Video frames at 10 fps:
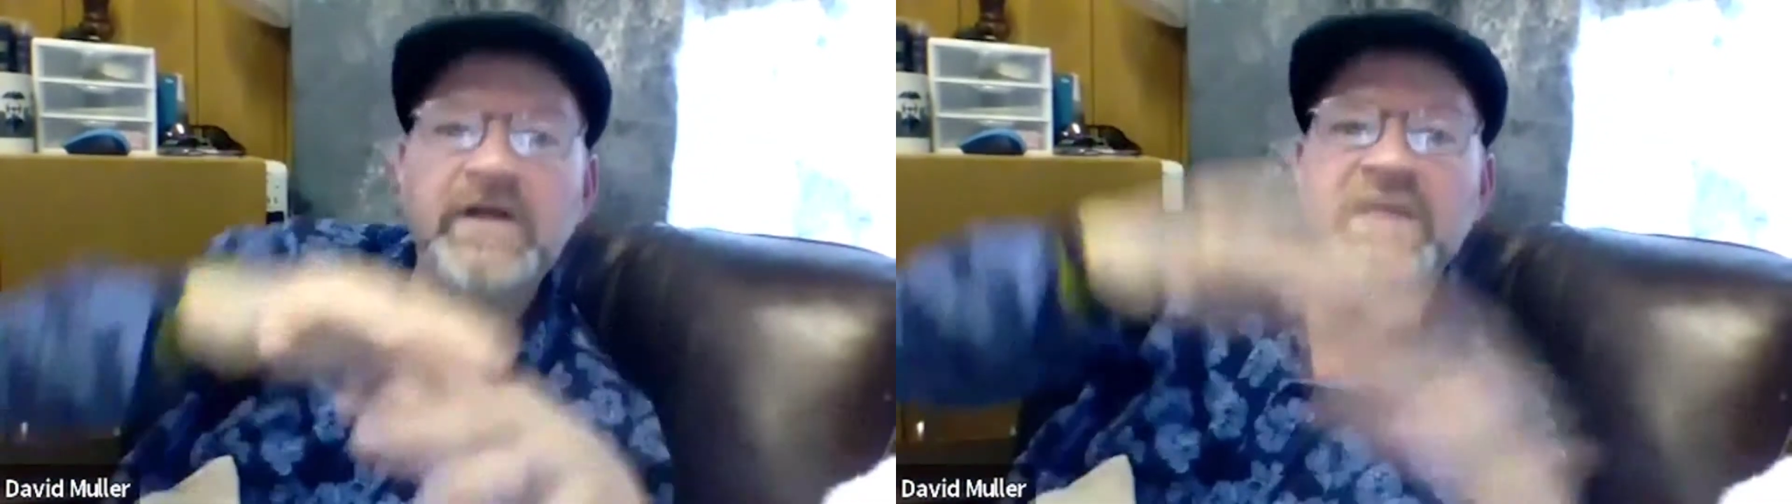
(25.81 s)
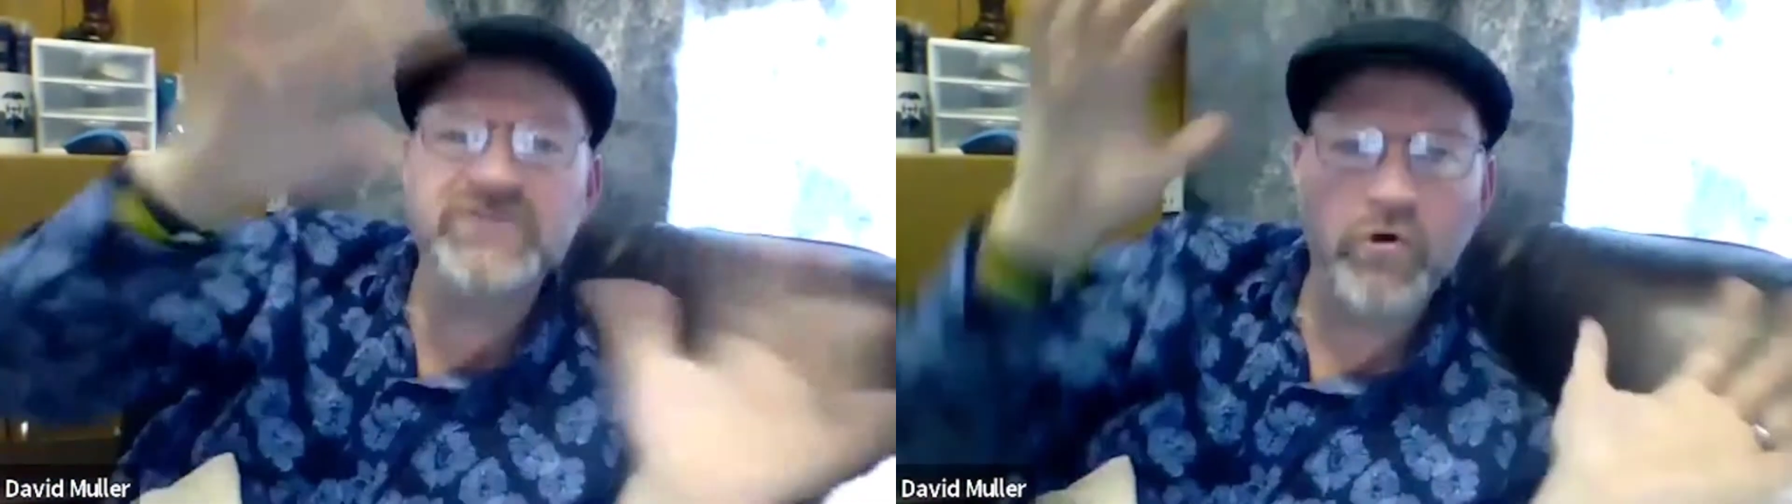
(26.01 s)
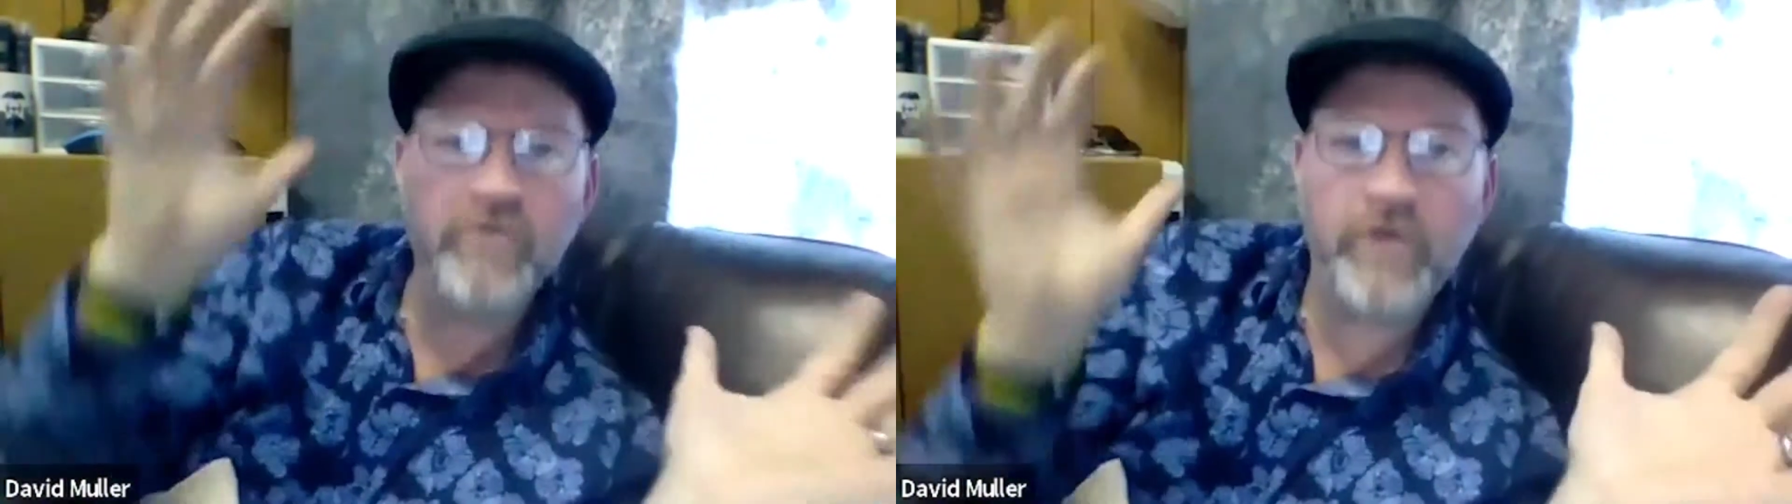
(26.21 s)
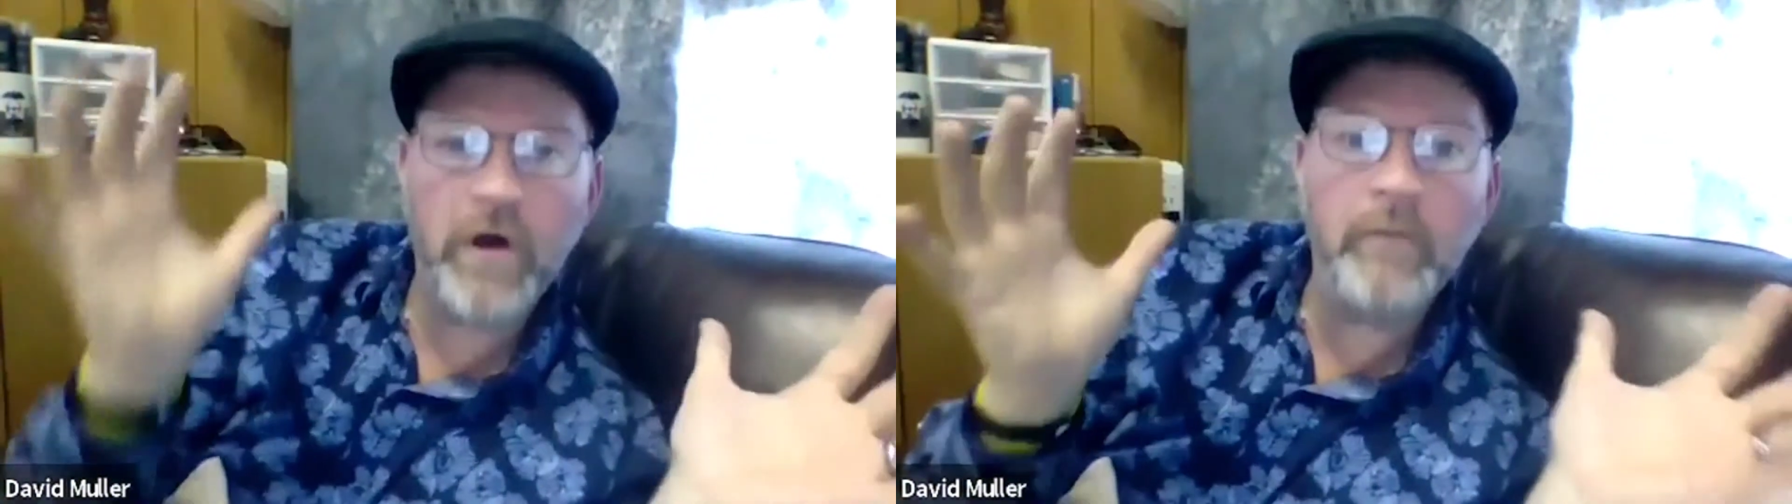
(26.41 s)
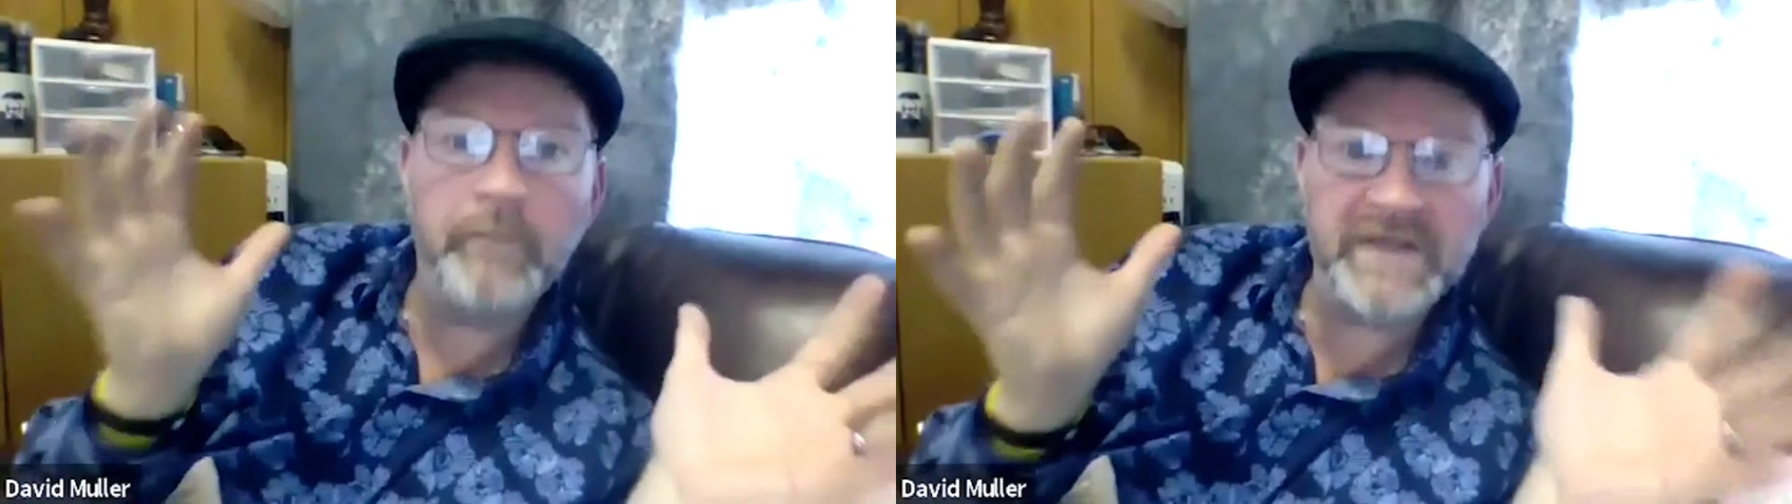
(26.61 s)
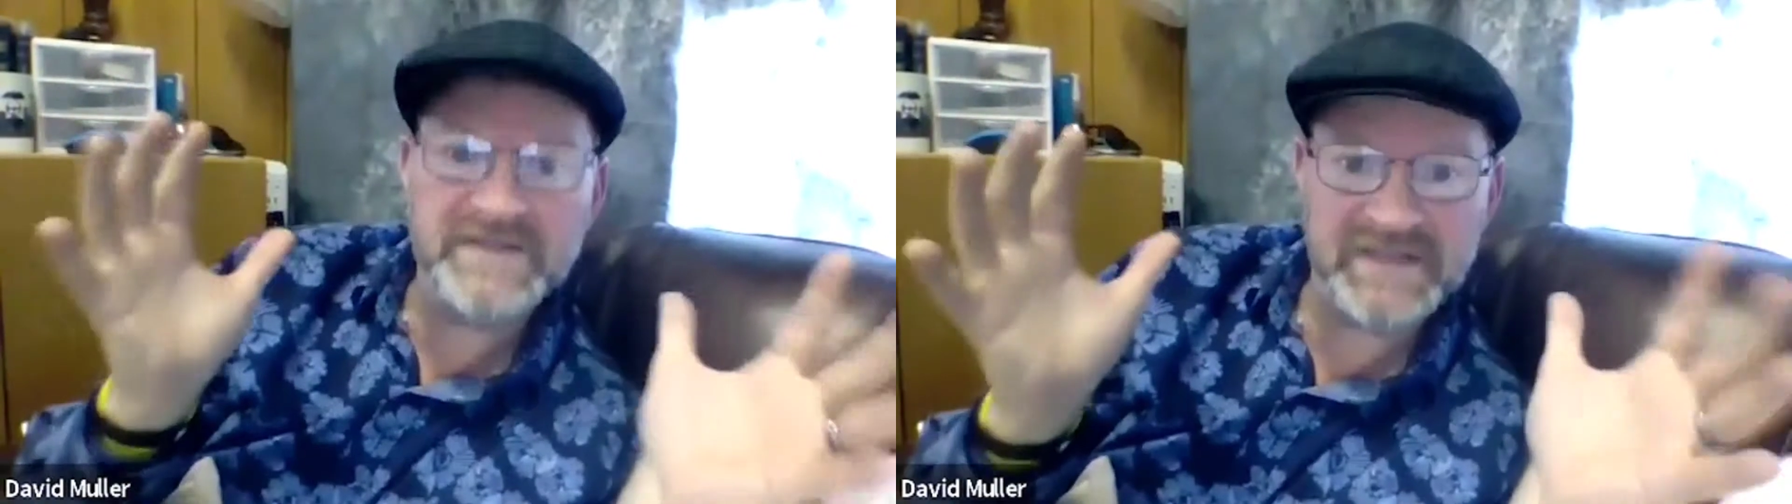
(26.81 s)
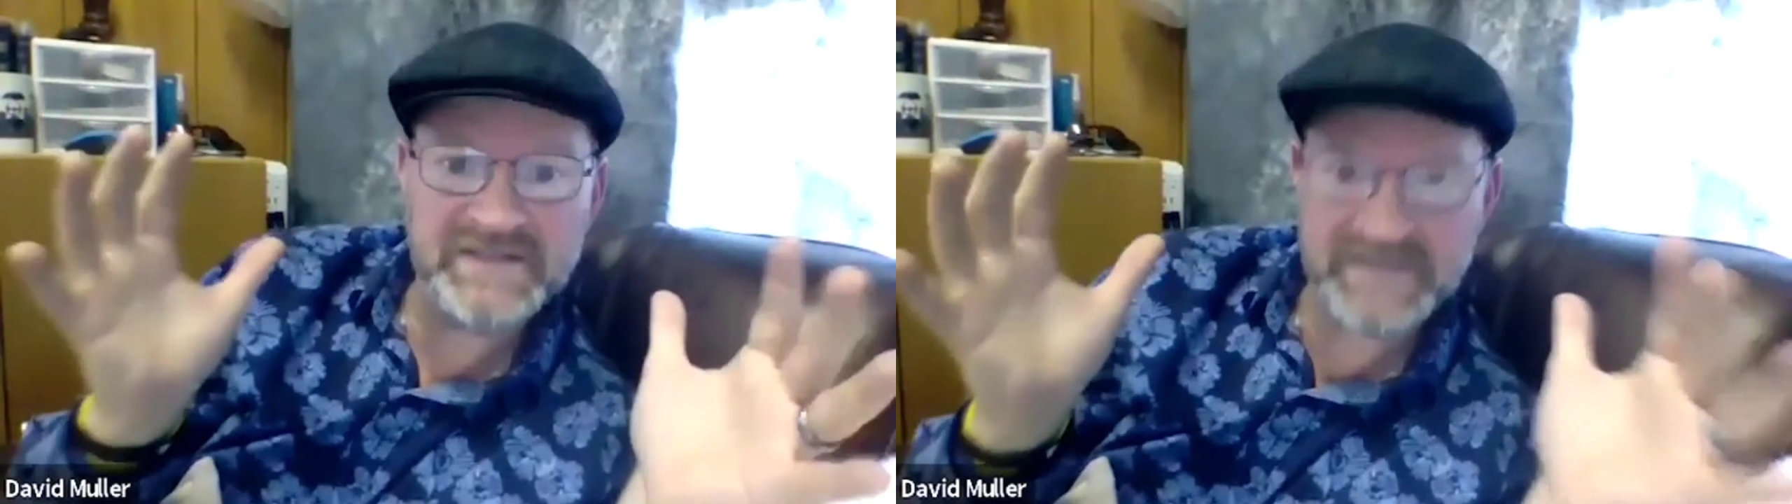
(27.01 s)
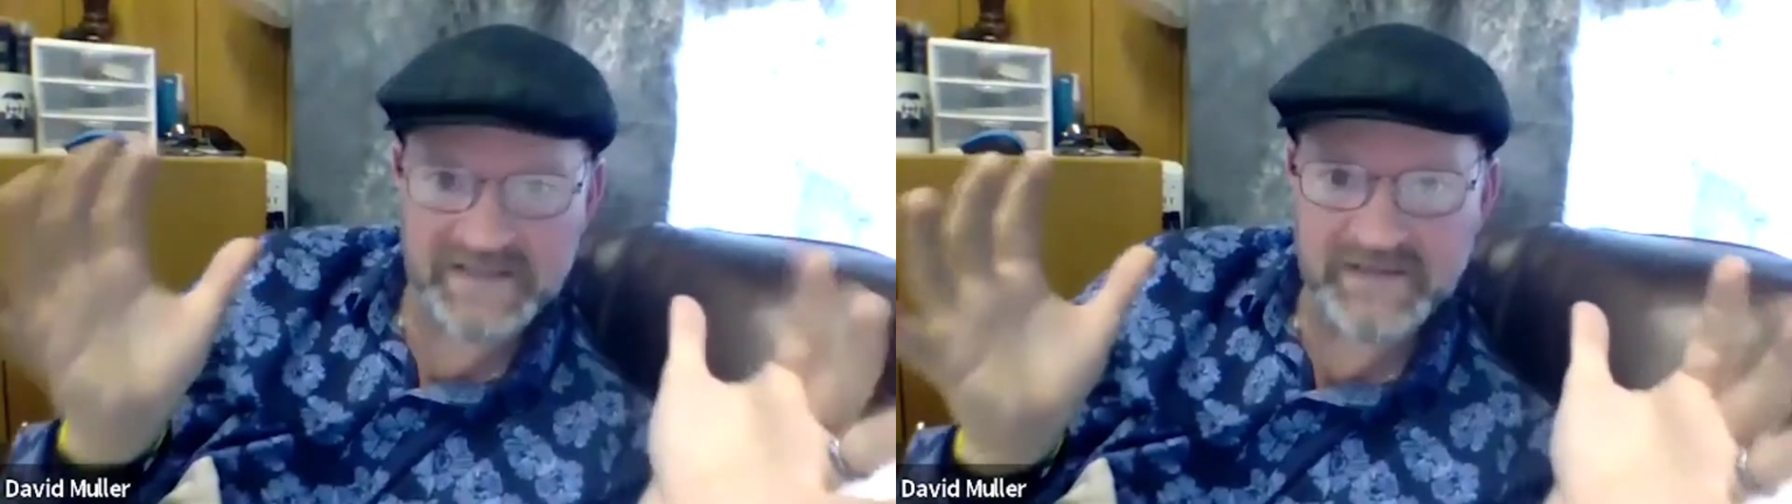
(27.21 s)
is the overall business
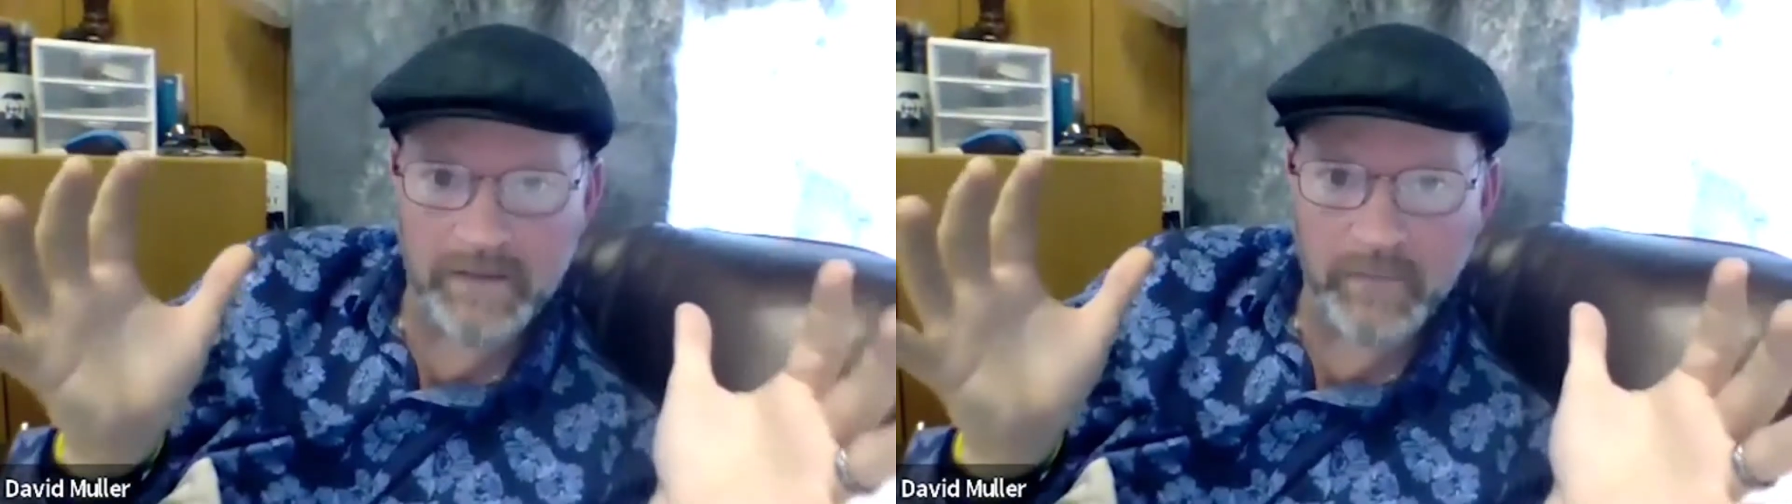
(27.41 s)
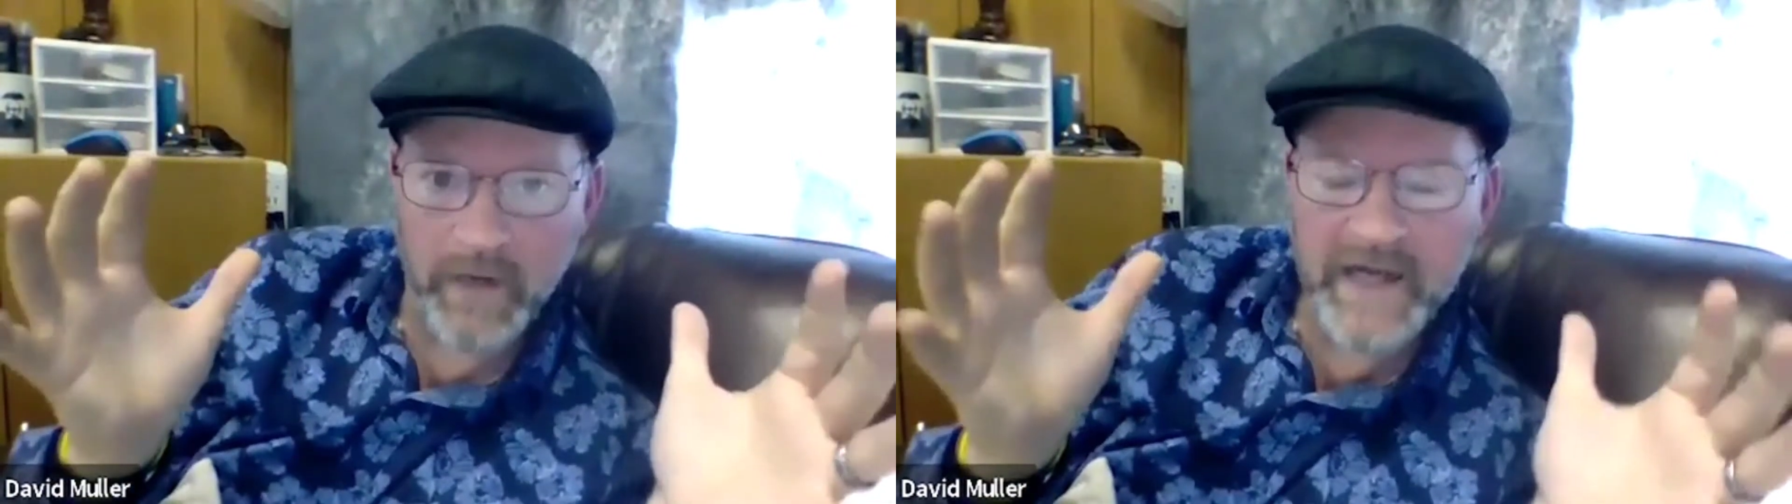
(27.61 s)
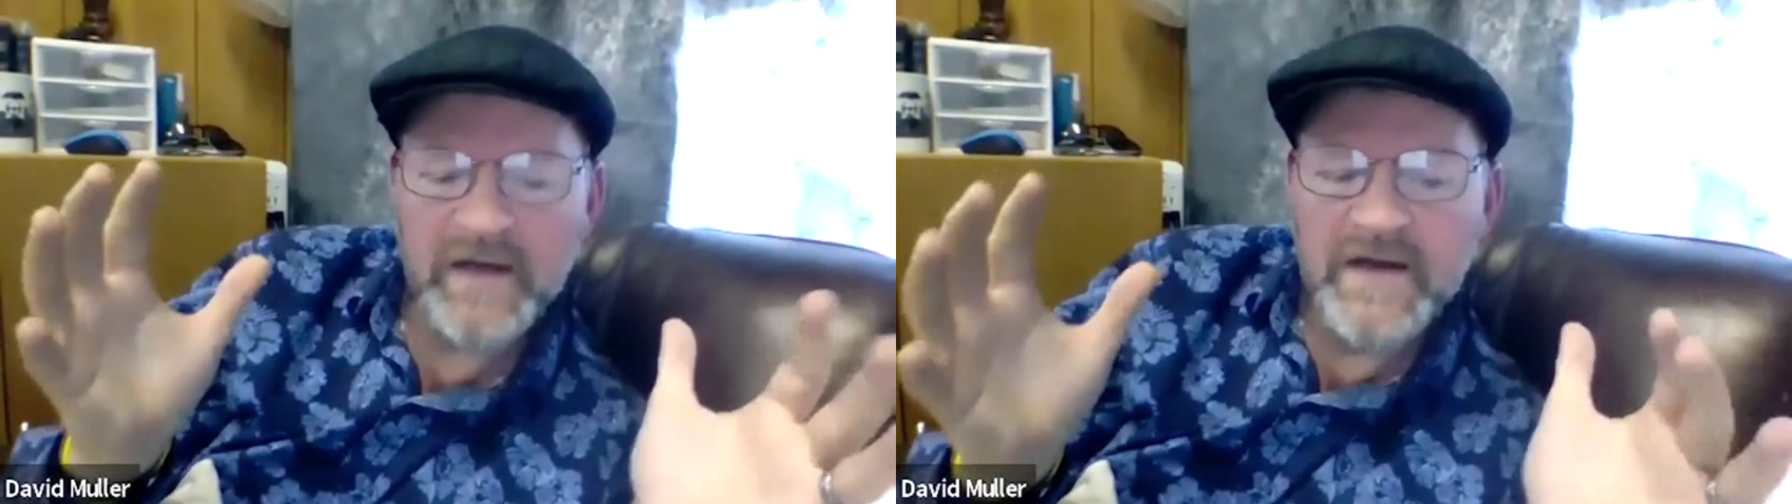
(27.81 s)
system, right?